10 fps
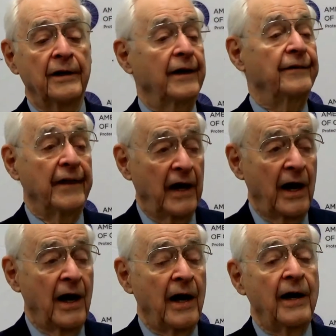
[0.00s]
in the
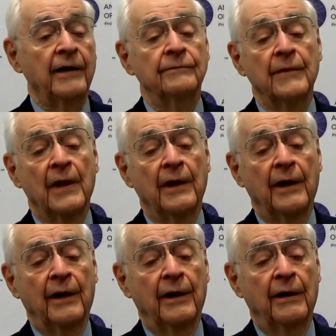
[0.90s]
eye,
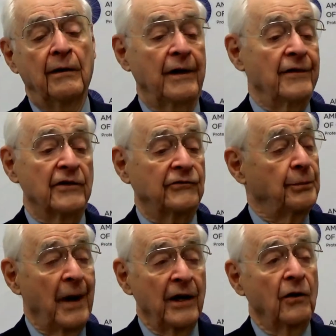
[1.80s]
in the
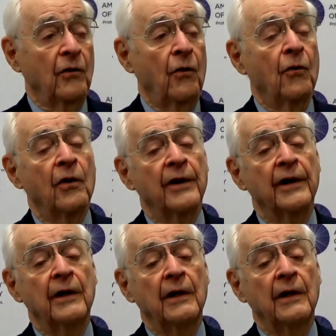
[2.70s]
spinal cord